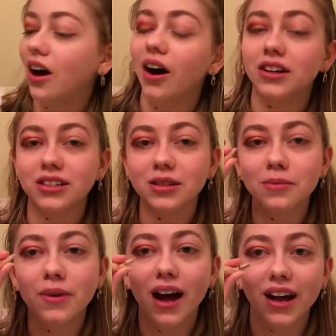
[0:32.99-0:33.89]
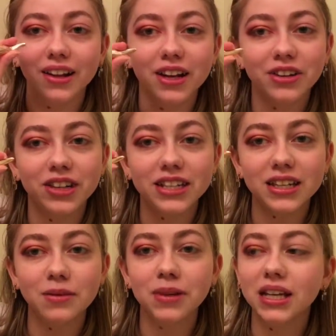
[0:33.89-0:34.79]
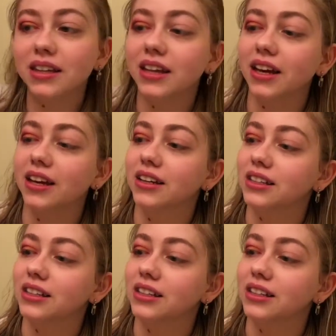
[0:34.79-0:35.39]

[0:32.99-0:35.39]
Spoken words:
awesome eyeliner they sent me that